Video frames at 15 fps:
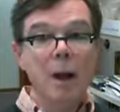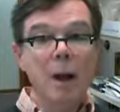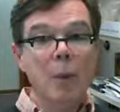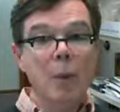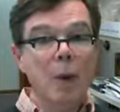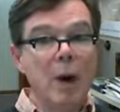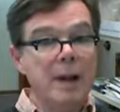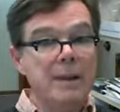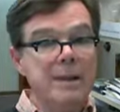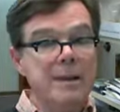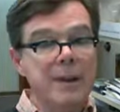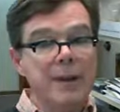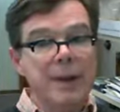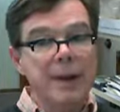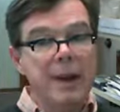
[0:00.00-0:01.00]
Was
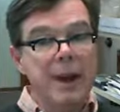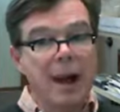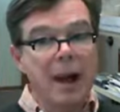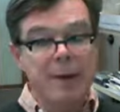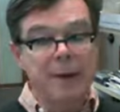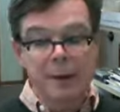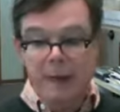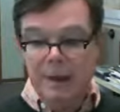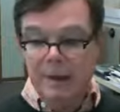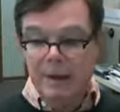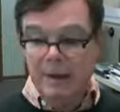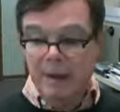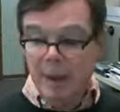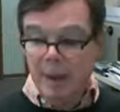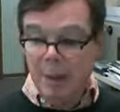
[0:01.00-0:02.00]

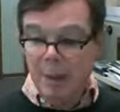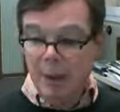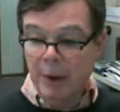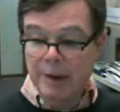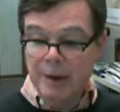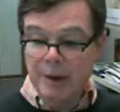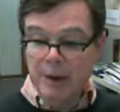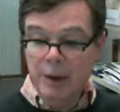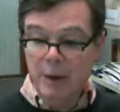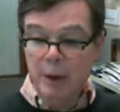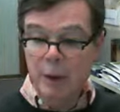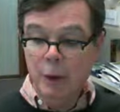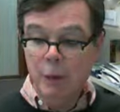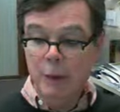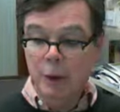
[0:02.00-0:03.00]
Theophilus a person to
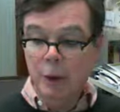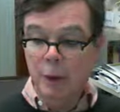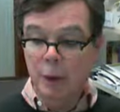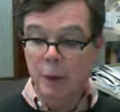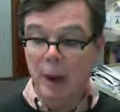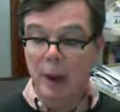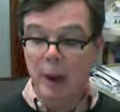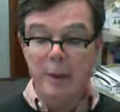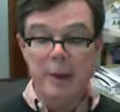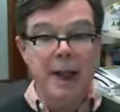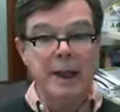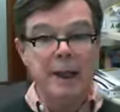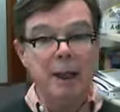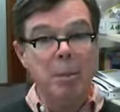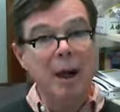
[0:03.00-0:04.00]
whom Luke wrote
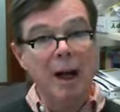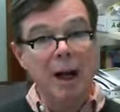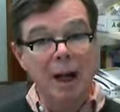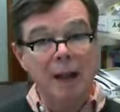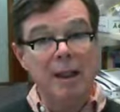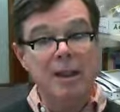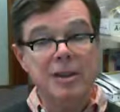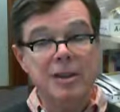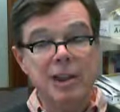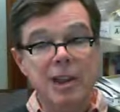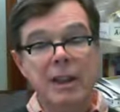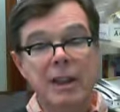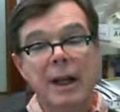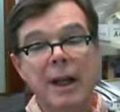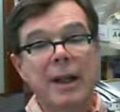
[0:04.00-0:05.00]
an
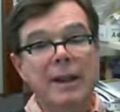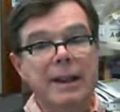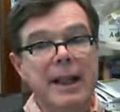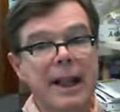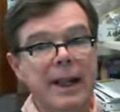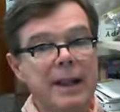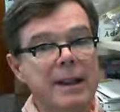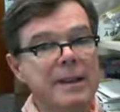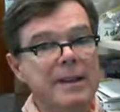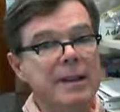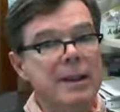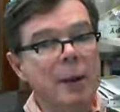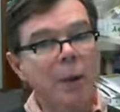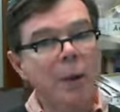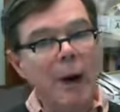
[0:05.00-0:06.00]
apology, that is,
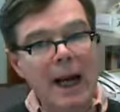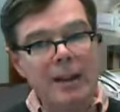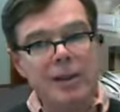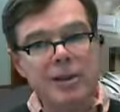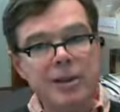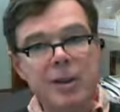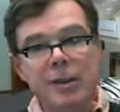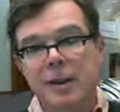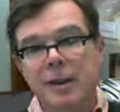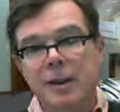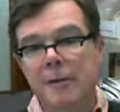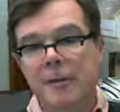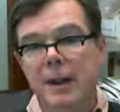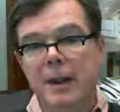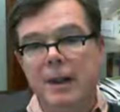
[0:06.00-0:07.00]
an irrational
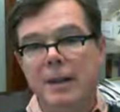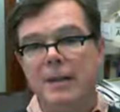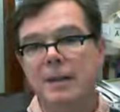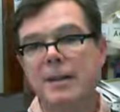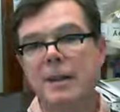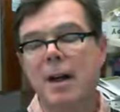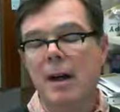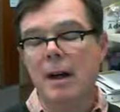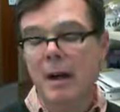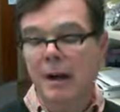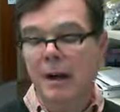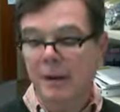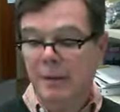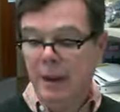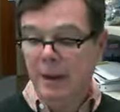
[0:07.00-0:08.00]
defense
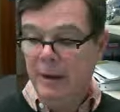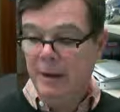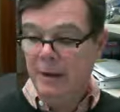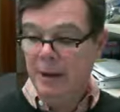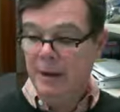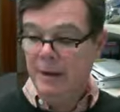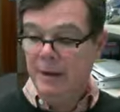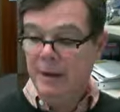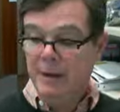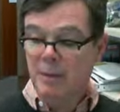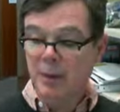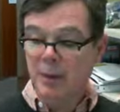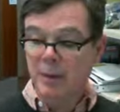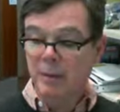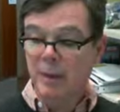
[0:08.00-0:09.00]
of the Jesus
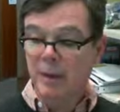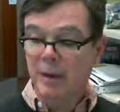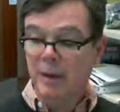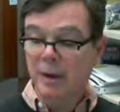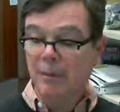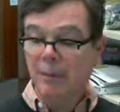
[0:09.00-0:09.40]
movement?